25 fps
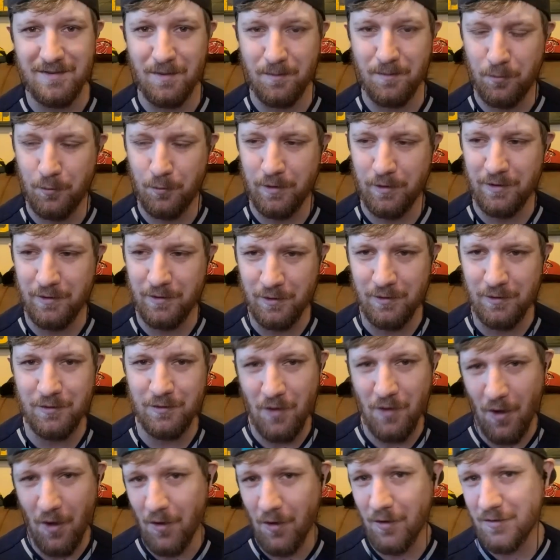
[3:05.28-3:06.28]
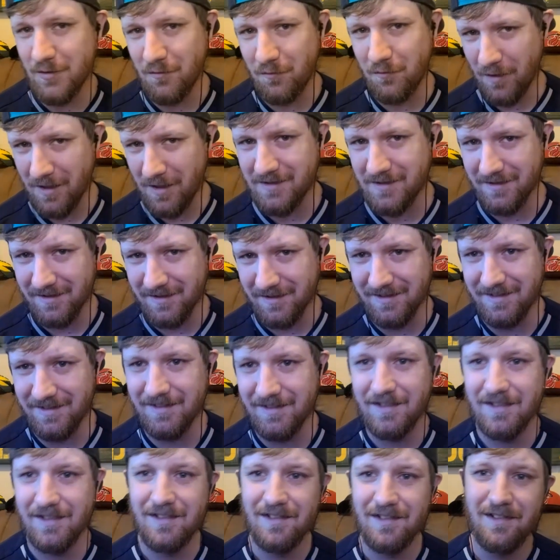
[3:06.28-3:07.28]
a pretty good knowledge of wrestling.
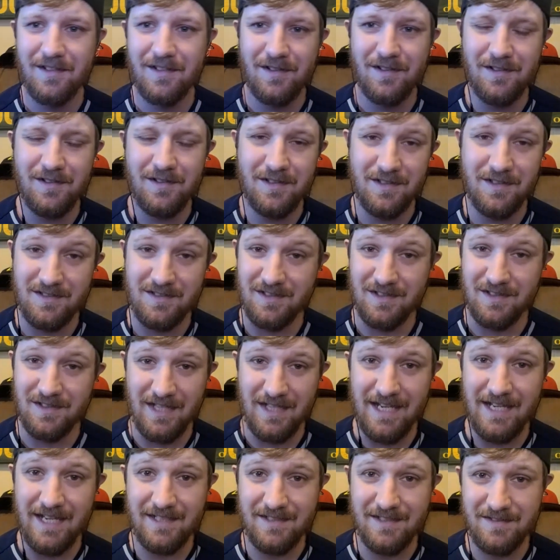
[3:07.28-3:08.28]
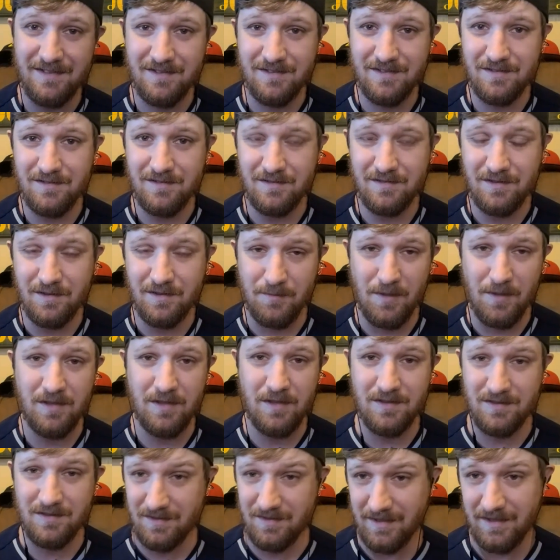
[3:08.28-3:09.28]
His legs,
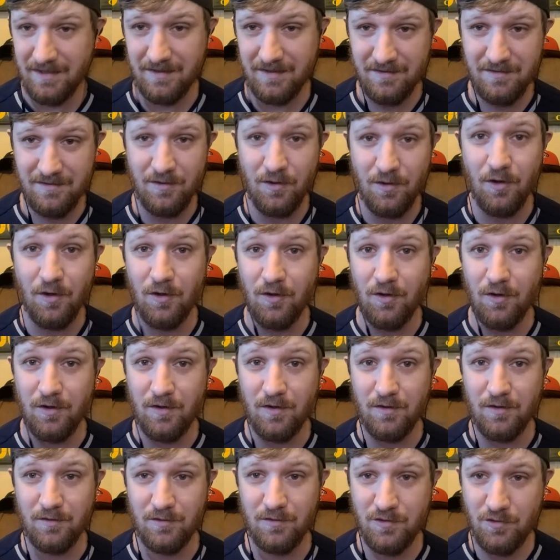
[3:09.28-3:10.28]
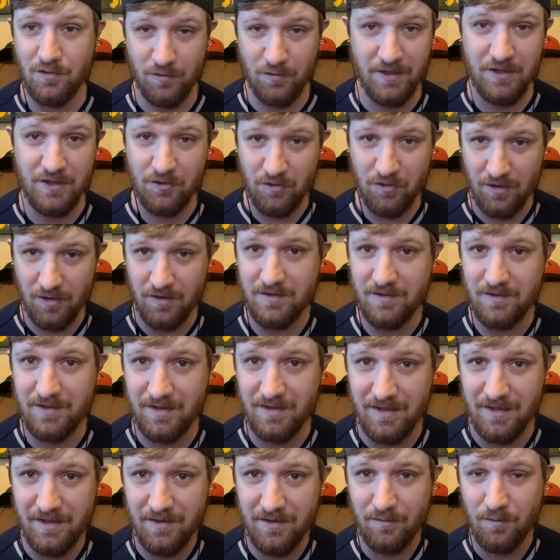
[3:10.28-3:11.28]
Kamaka's legs, are tree trunks,
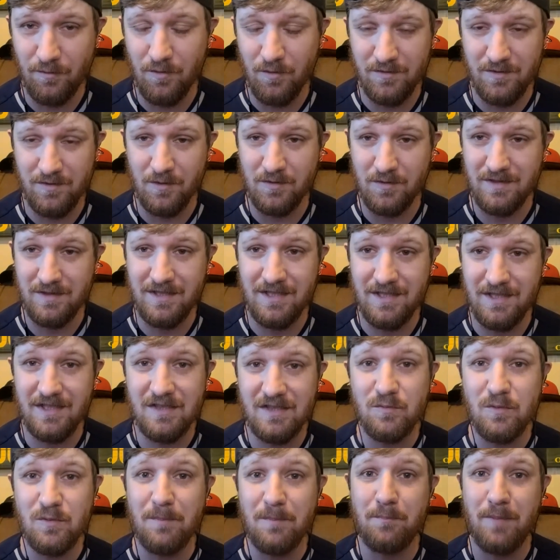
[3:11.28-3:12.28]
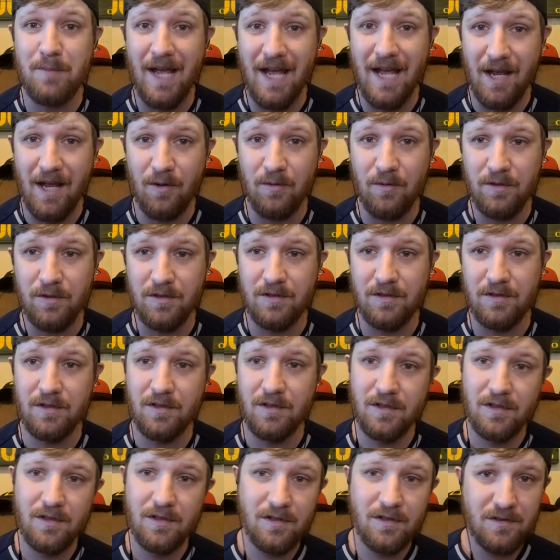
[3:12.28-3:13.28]
and he throws those kicks with power.
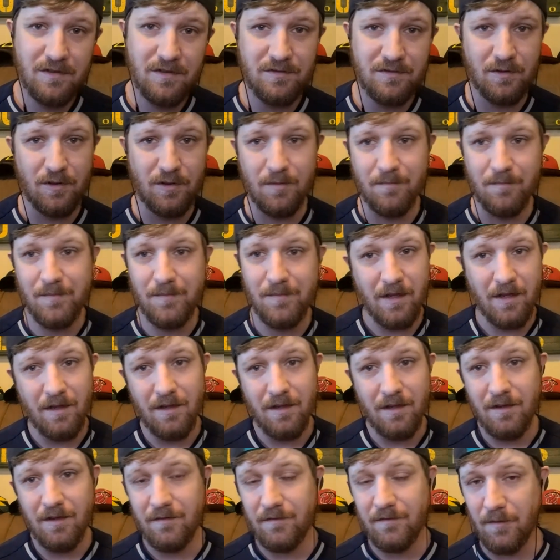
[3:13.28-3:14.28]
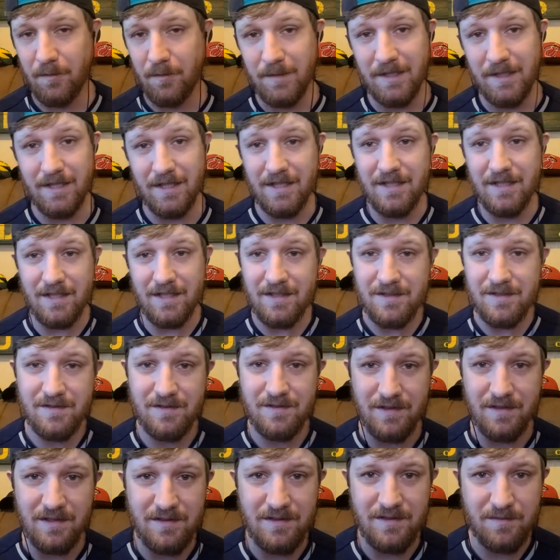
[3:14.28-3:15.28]
So for me,
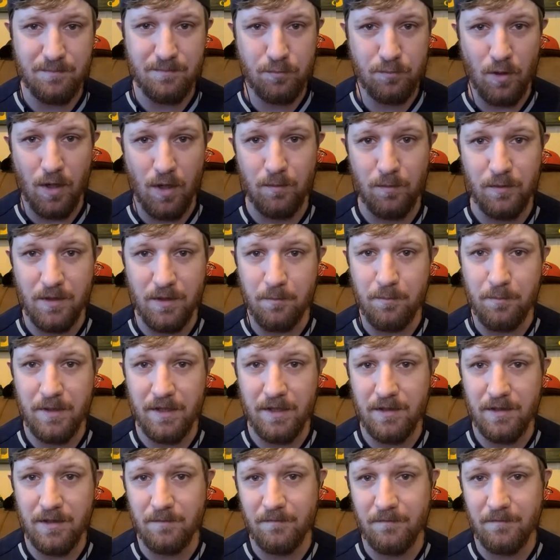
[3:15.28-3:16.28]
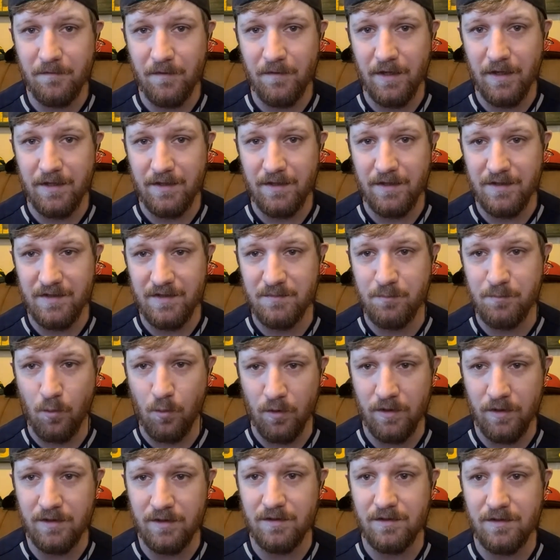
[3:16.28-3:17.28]
it's probably a pick'em fight at this
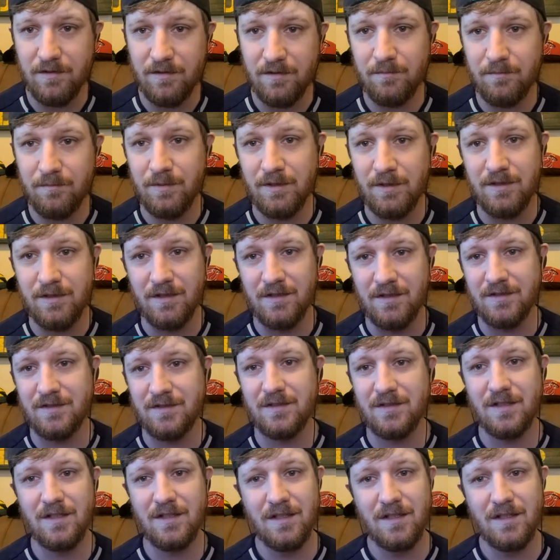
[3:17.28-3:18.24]
point, because,